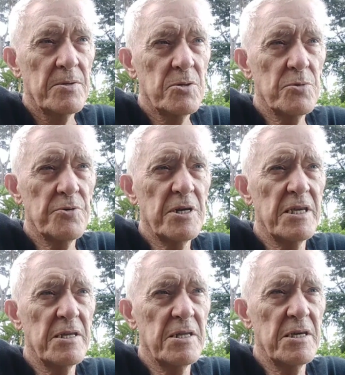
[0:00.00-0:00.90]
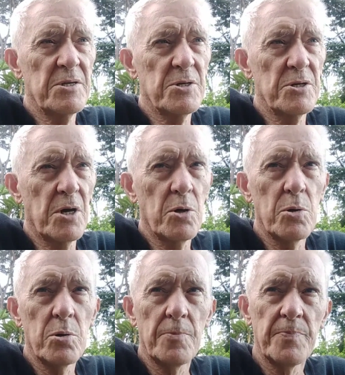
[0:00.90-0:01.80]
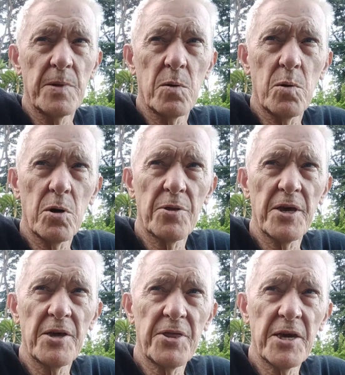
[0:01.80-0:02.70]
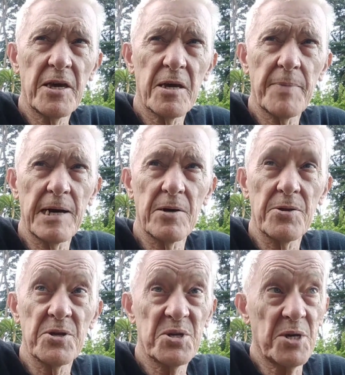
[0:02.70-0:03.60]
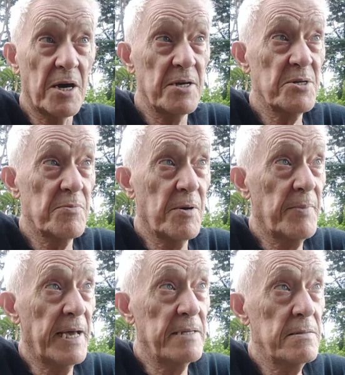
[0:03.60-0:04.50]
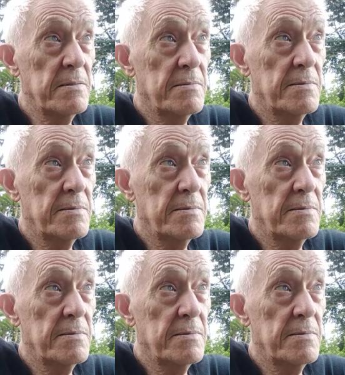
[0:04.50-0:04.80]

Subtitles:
do you really need to know what they think about the size of a man?